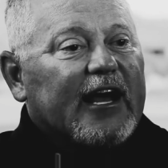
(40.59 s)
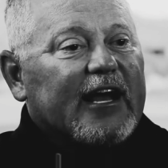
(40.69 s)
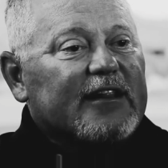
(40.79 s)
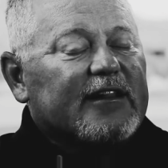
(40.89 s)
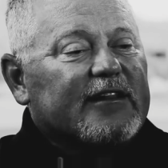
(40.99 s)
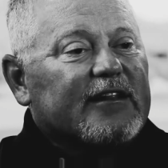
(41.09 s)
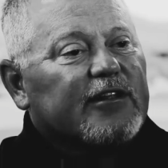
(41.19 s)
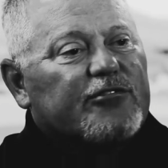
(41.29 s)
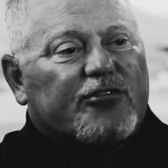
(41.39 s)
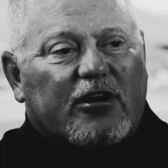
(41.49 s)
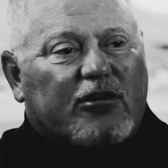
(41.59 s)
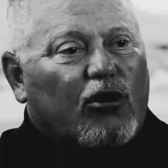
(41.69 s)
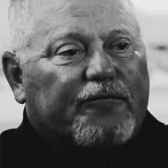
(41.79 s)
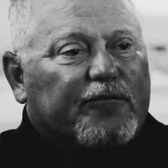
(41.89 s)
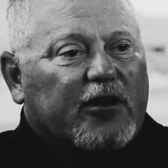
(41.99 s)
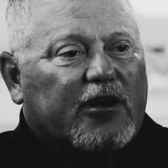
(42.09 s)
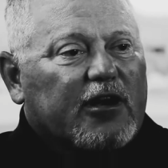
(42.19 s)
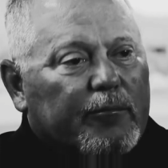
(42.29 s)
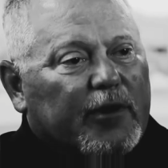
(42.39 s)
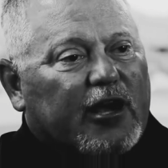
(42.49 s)
And these golf
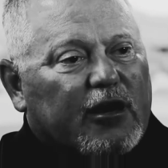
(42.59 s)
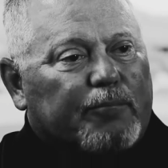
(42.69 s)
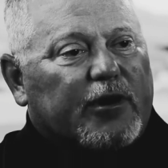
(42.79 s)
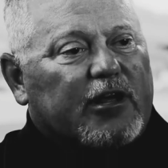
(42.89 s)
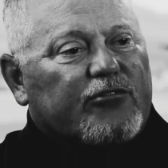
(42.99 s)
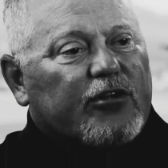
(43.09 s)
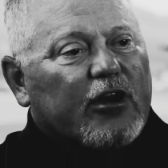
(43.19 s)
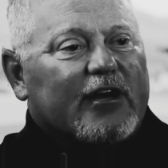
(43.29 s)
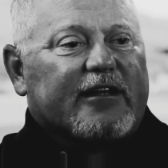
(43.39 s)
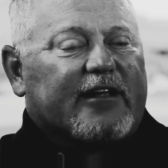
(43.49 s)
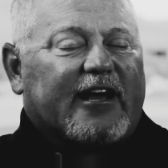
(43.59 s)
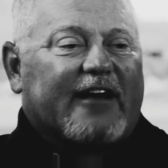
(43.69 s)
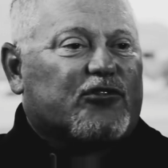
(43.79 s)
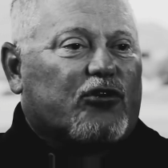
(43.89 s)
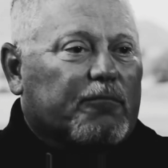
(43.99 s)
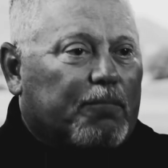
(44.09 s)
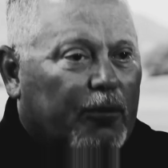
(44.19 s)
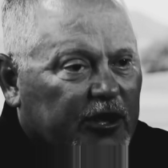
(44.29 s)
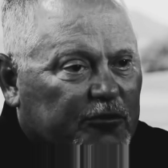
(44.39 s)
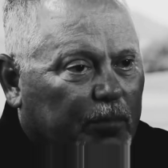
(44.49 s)
equipment companies, they have certain
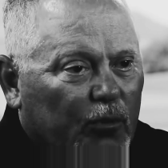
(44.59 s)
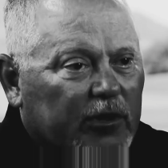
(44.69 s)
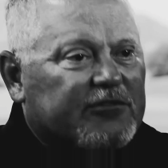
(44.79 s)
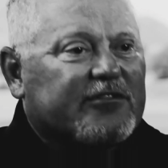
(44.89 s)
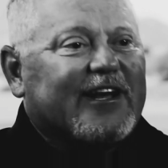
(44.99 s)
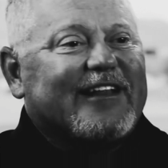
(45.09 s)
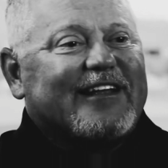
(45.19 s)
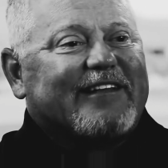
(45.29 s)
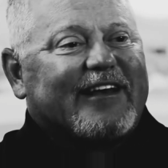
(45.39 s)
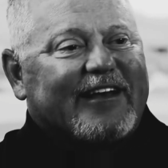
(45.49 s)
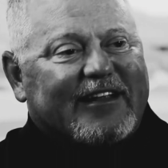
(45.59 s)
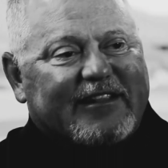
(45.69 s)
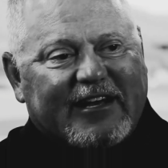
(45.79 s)
price points they need to hit.